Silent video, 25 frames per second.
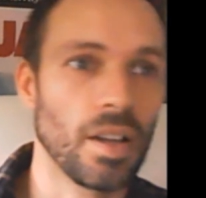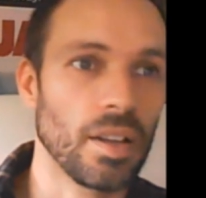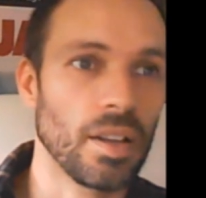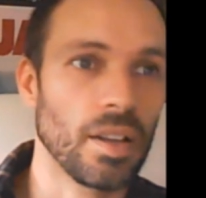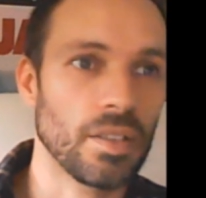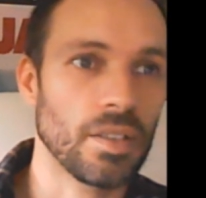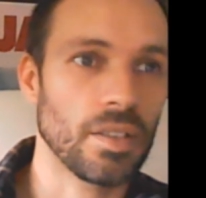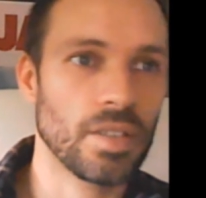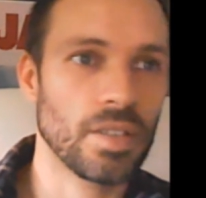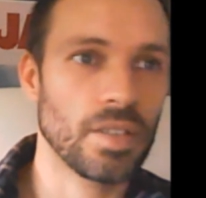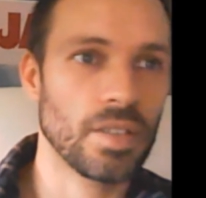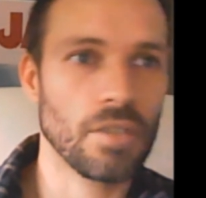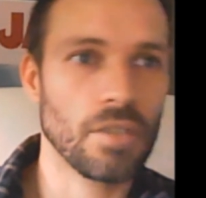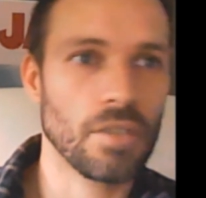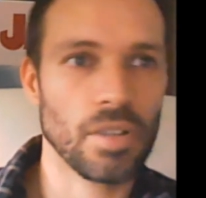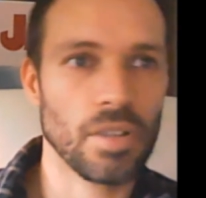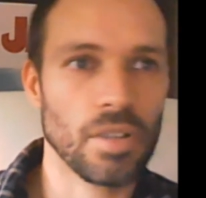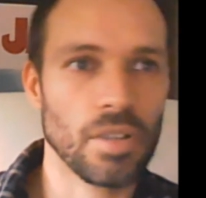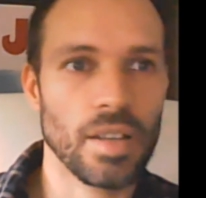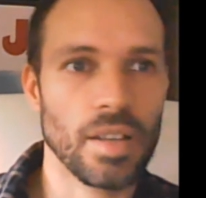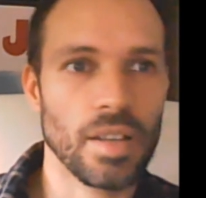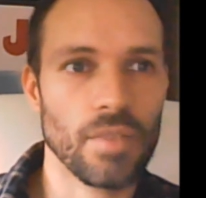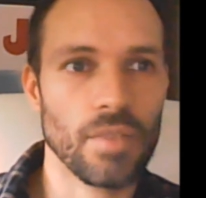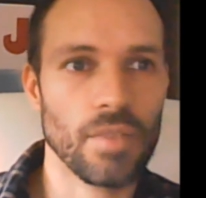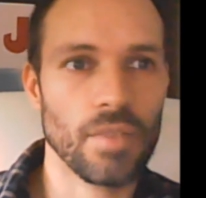
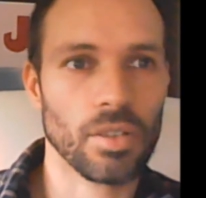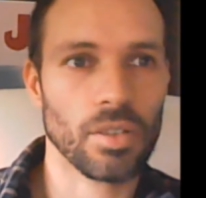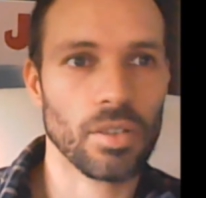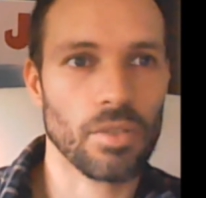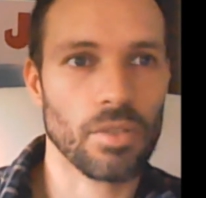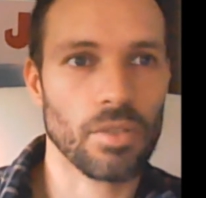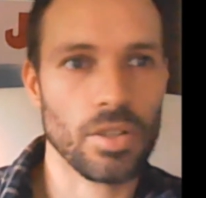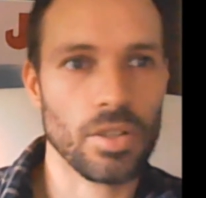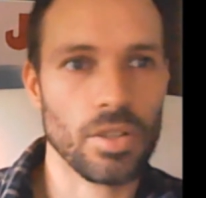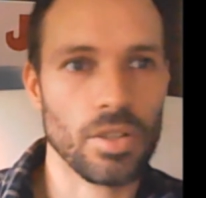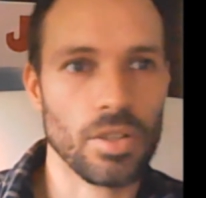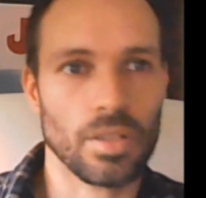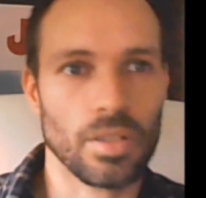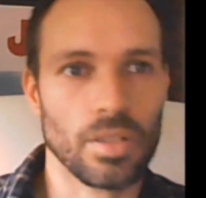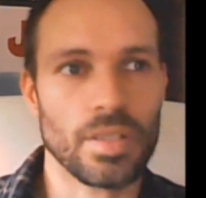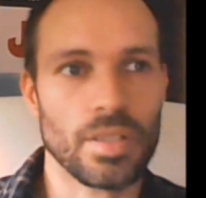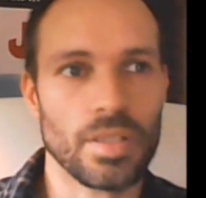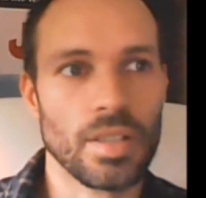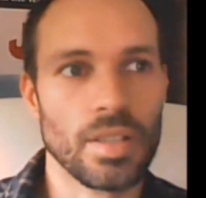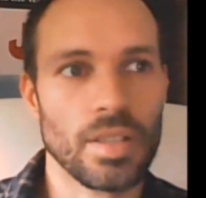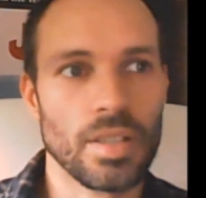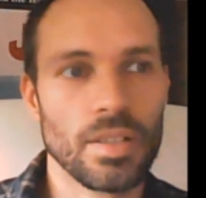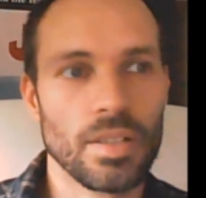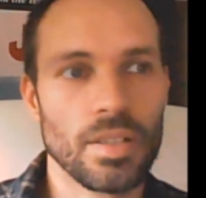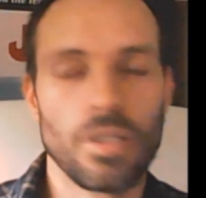secretly having a crush on his
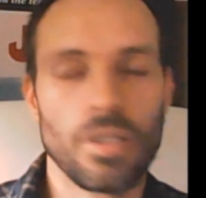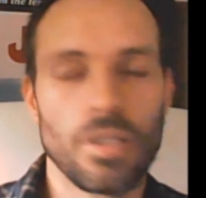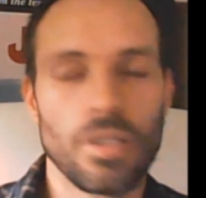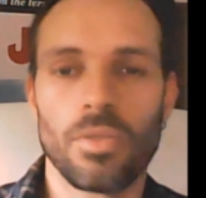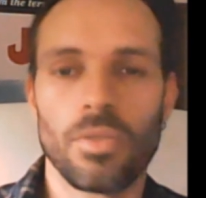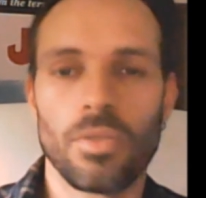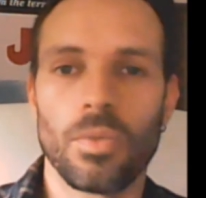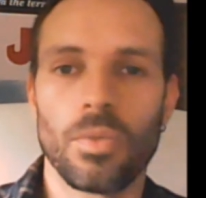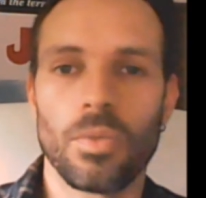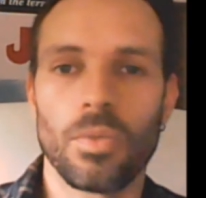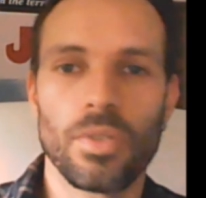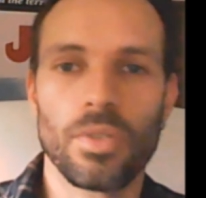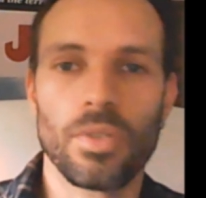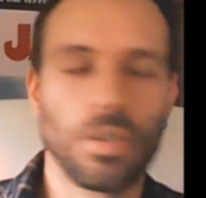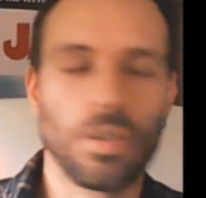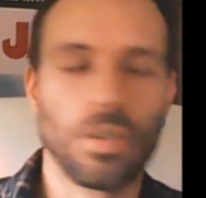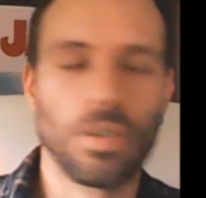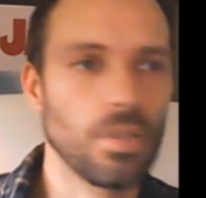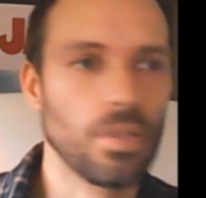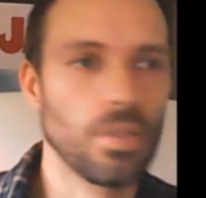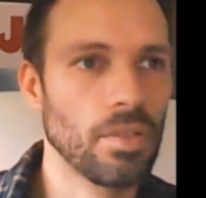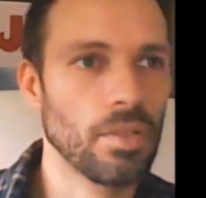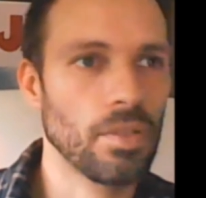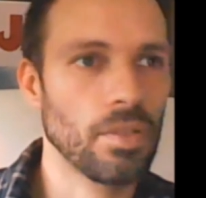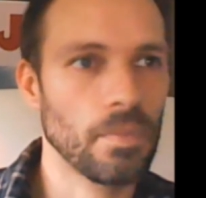sexy
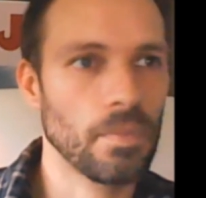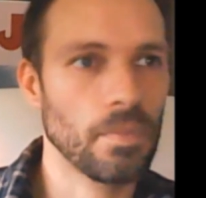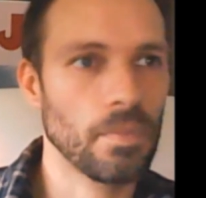co-worker,